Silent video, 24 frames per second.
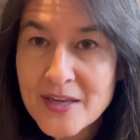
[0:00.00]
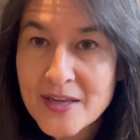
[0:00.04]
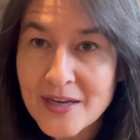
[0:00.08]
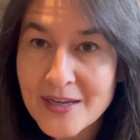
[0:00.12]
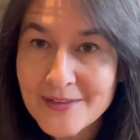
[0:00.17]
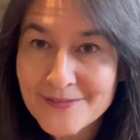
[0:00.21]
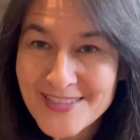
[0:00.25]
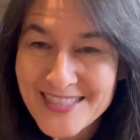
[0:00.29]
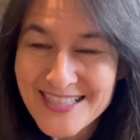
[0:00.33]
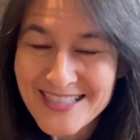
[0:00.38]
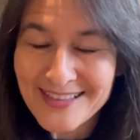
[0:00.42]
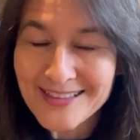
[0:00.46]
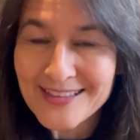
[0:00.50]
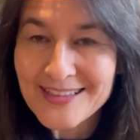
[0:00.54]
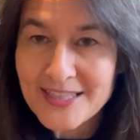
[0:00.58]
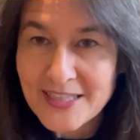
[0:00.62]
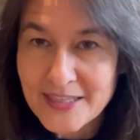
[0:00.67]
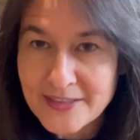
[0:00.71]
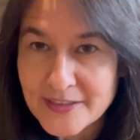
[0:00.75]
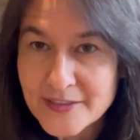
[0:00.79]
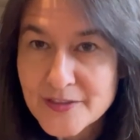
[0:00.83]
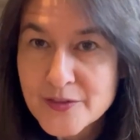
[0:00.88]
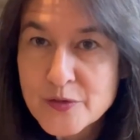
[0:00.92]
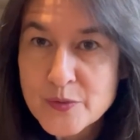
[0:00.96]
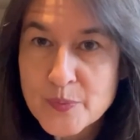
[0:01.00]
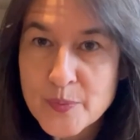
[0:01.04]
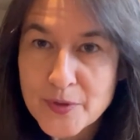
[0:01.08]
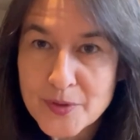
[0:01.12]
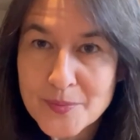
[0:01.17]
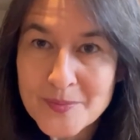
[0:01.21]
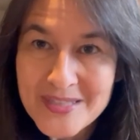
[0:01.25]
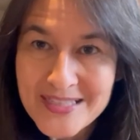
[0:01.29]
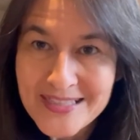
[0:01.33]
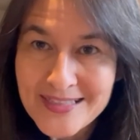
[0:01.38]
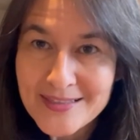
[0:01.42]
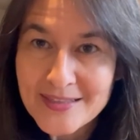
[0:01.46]
of synthetic
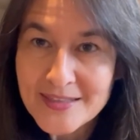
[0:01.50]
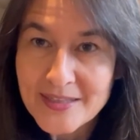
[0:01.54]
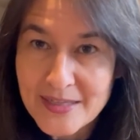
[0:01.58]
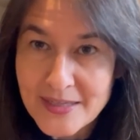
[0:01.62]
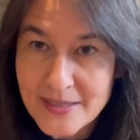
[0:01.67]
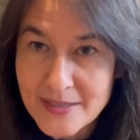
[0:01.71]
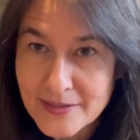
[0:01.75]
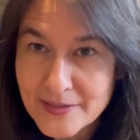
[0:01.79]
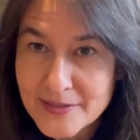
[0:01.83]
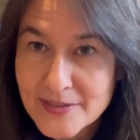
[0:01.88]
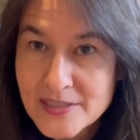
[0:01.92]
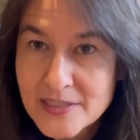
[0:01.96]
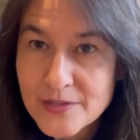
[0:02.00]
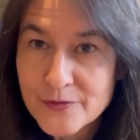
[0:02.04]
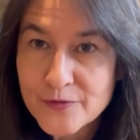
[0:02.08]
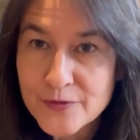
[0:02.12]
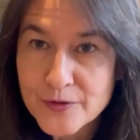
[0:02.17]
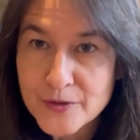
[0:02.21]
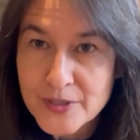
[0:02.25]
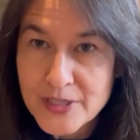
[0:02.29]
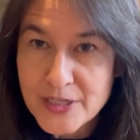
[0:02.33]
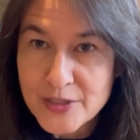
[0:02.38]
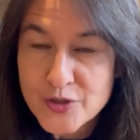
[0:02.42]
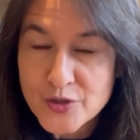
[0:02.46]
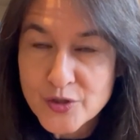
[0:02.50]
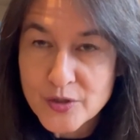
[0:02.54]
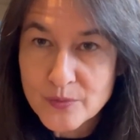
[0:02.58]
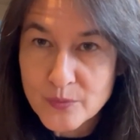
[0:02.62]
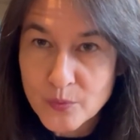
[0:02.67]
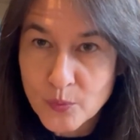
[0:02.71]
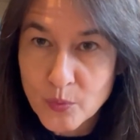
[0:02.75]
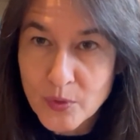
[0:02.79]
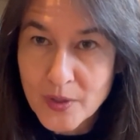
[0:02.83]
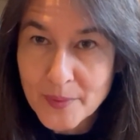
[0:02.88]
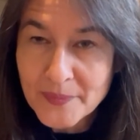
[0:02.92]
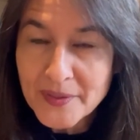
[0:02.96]
spermidine is for each
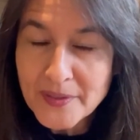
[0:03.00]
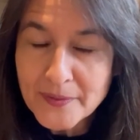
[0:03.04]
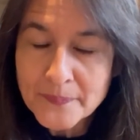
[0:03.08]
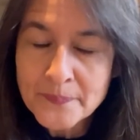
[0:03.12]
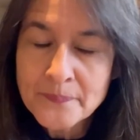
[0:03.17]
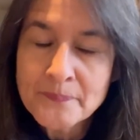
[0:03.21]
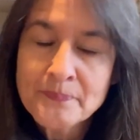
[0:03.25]
woman,